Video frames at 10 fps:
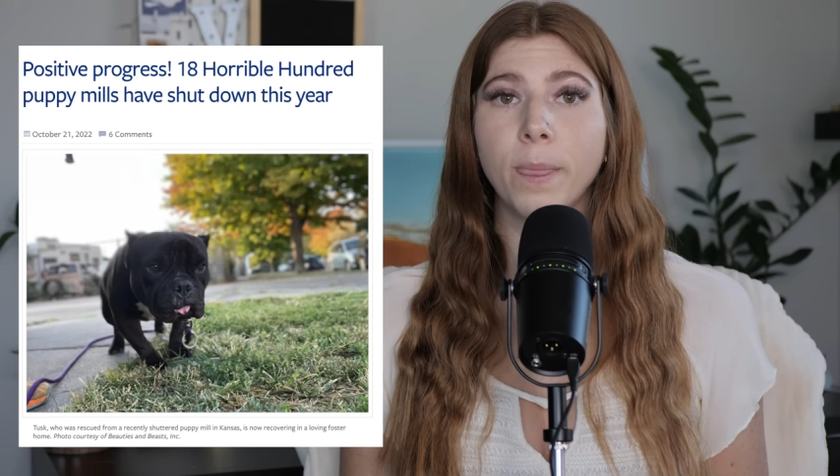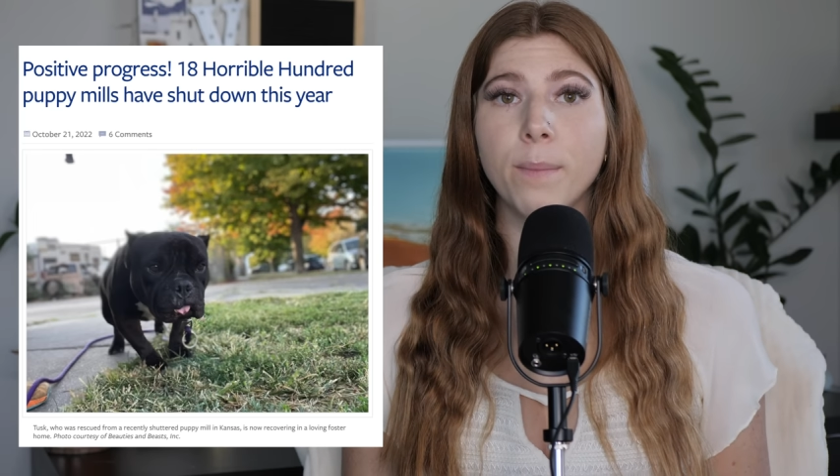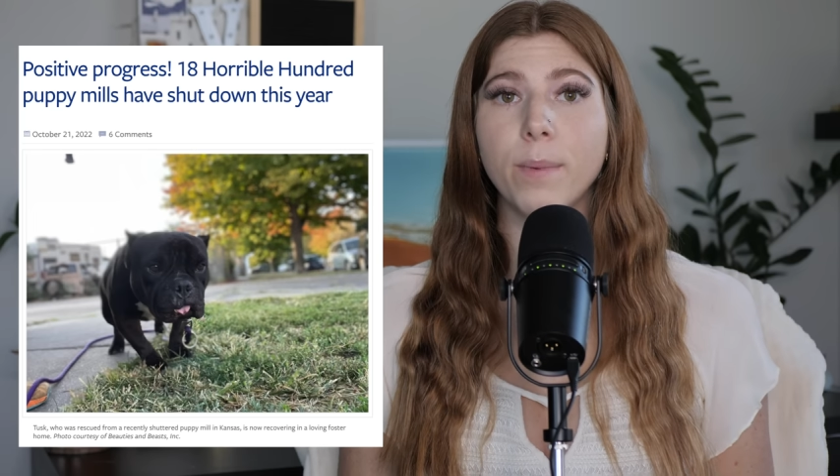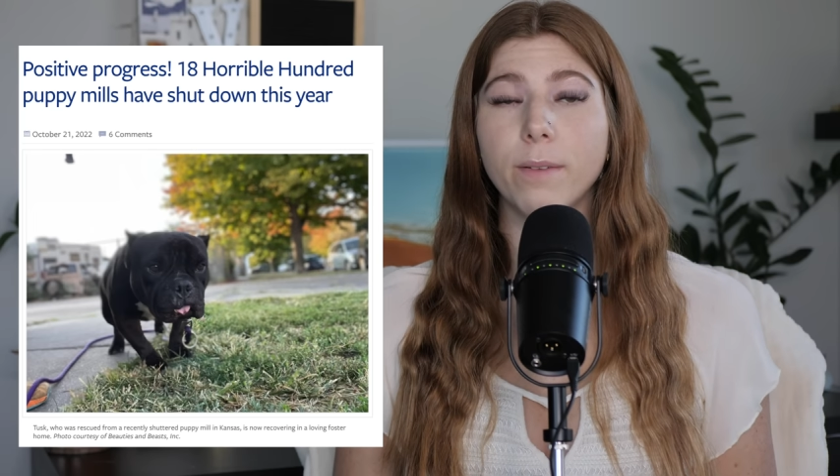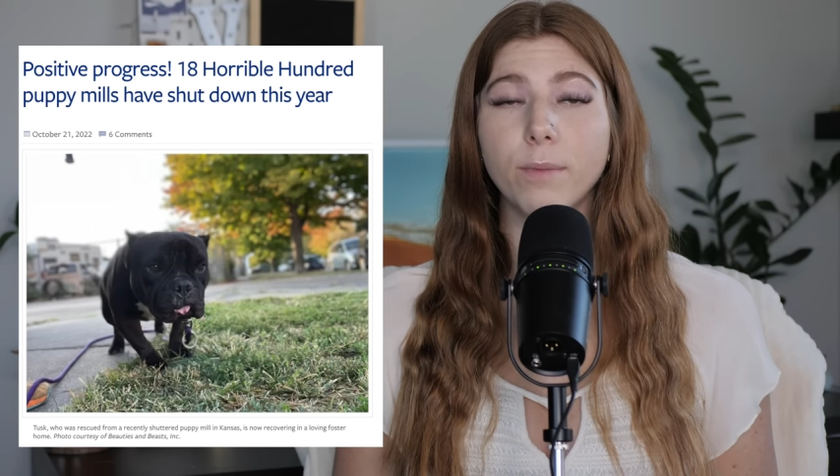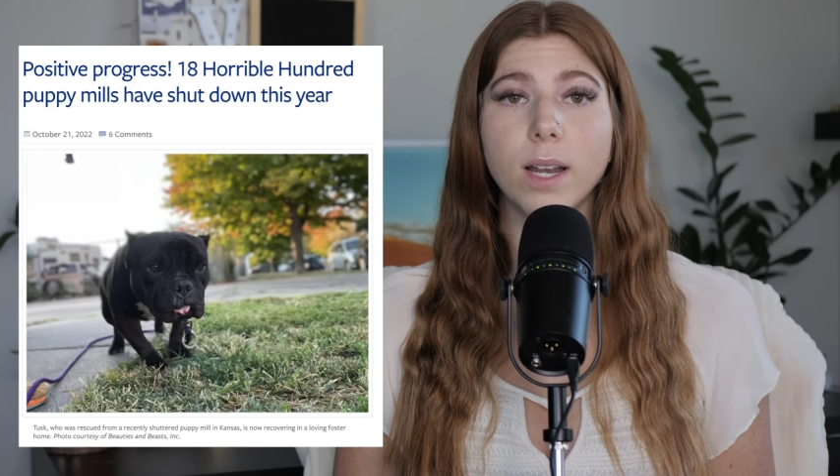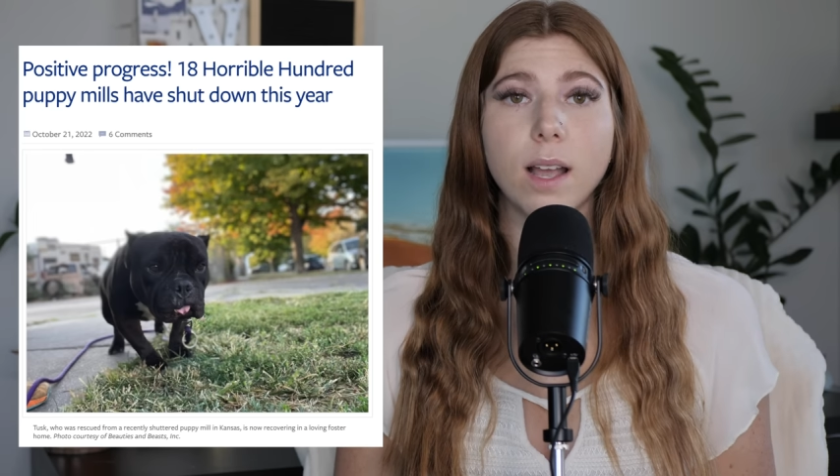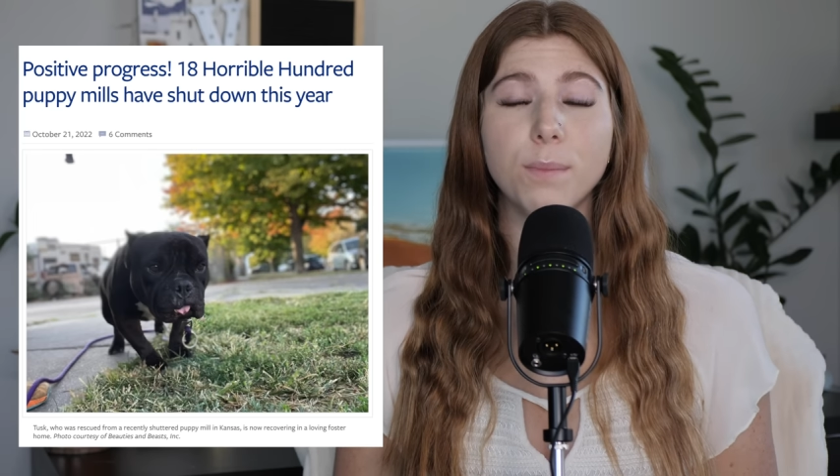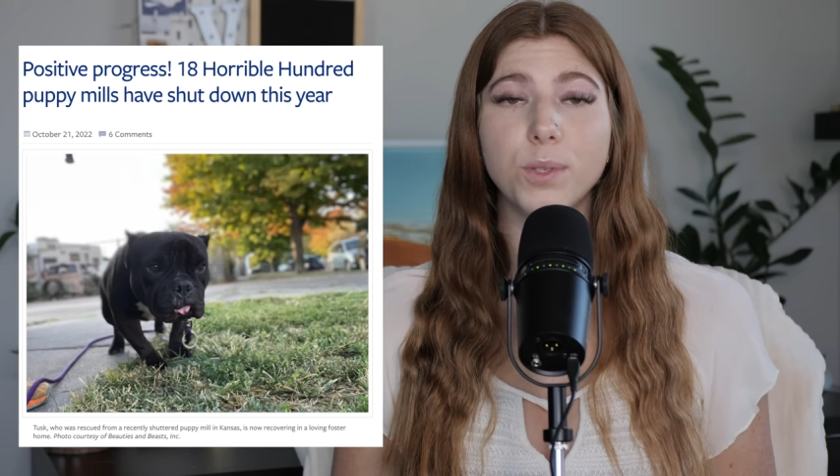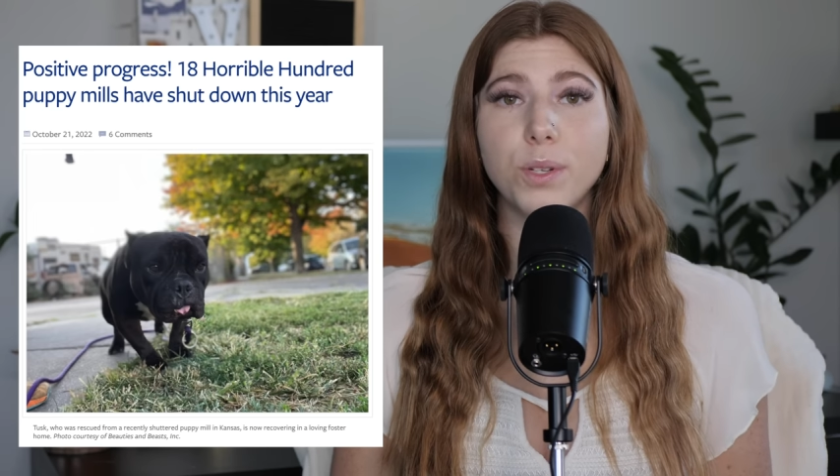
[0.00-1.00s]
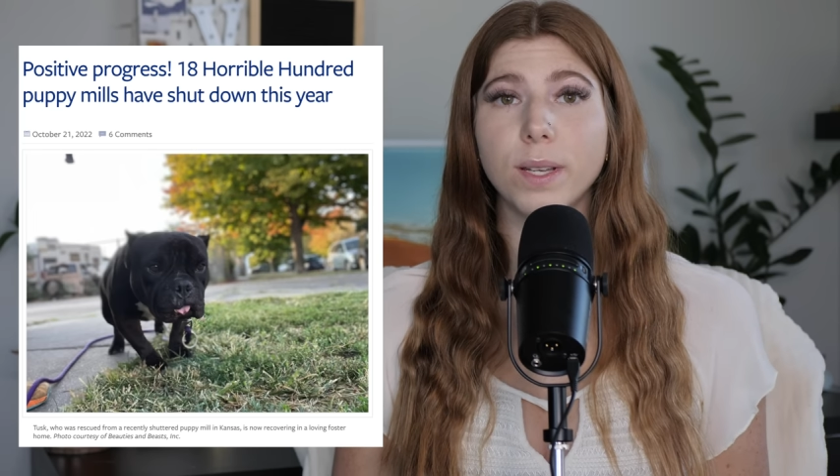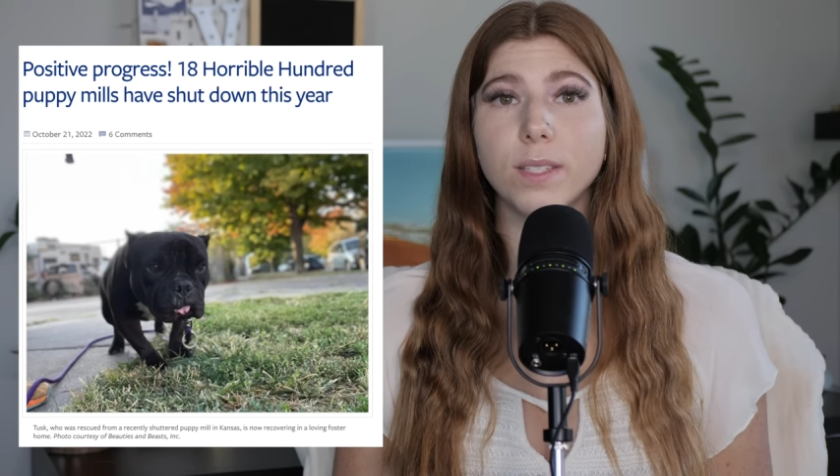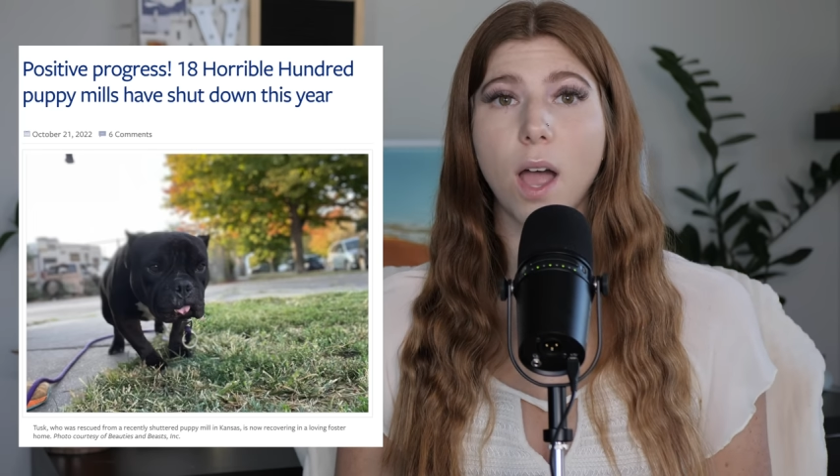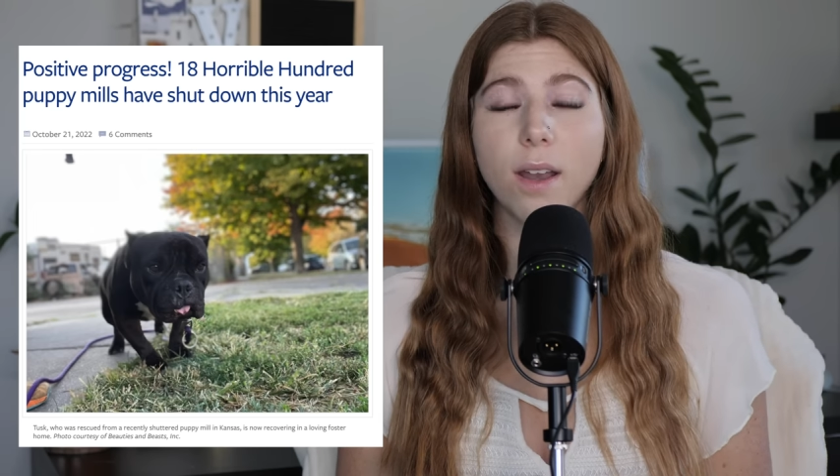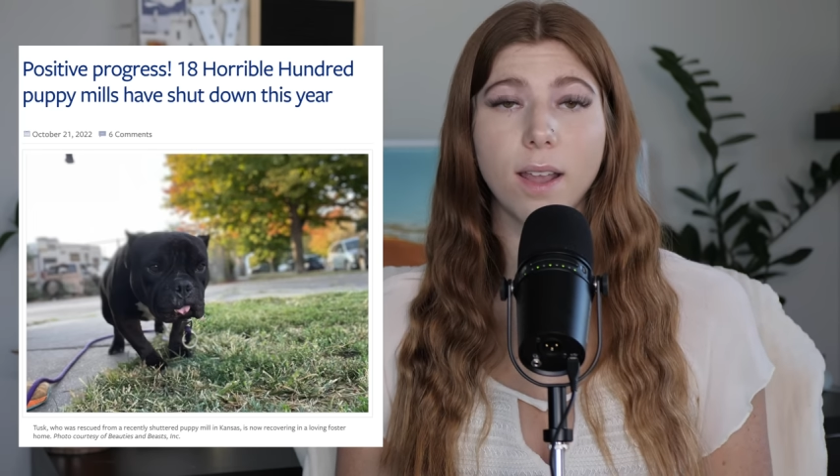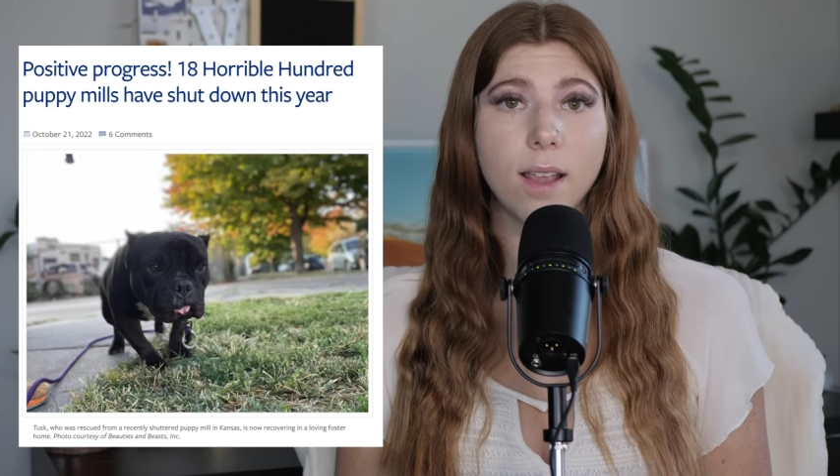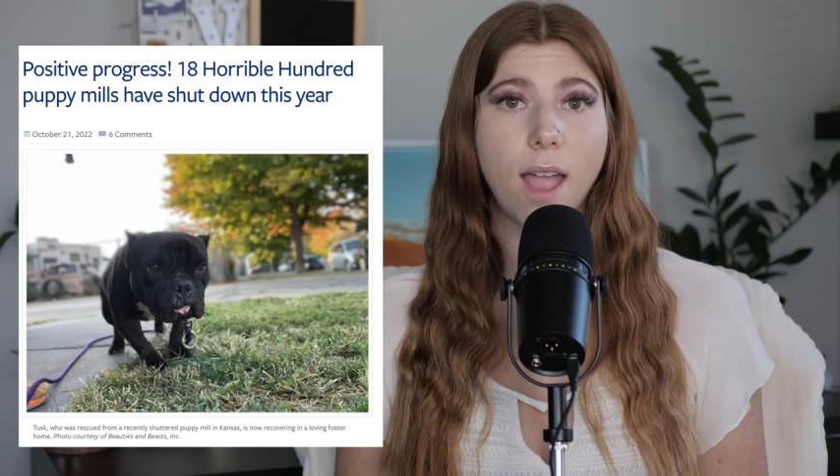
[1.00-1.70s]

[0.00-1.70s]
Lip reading: But when it comes to exotic